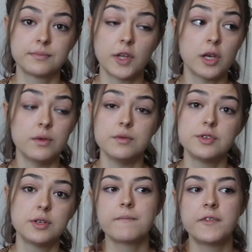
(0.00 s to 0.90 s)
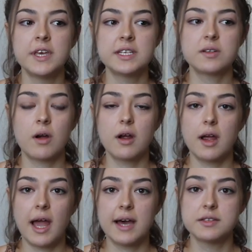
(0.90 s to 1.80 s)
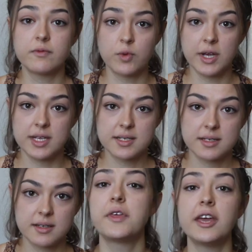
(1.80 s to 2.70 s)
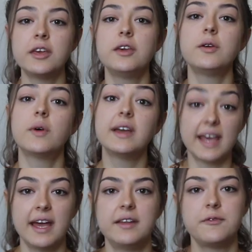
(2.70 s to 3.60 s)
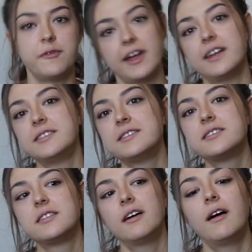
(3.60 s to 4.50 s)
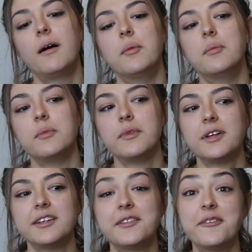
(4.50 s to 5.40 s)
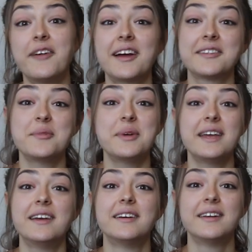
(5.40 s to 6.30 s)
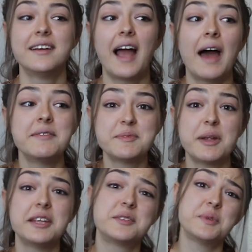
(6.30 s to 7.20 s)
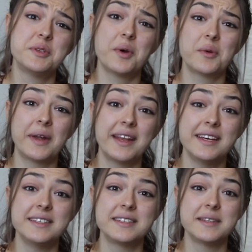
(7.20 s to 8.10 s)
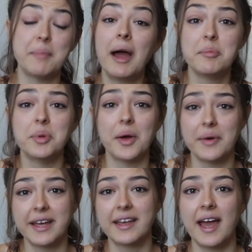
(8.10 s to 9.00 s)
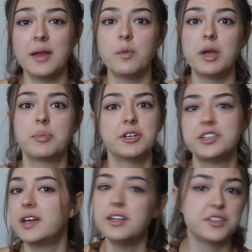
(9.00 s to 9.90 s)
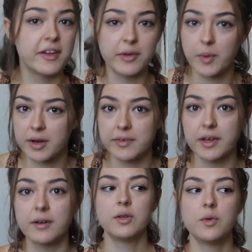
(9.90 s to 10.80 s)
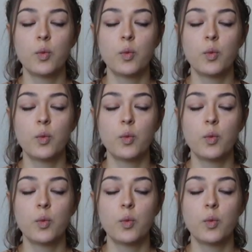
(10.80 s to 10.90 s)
Huge. This art has a voice. Thank you again, fans. The fact that we have as many as we do already is mind-blowing, and we appreciate each and every one of you.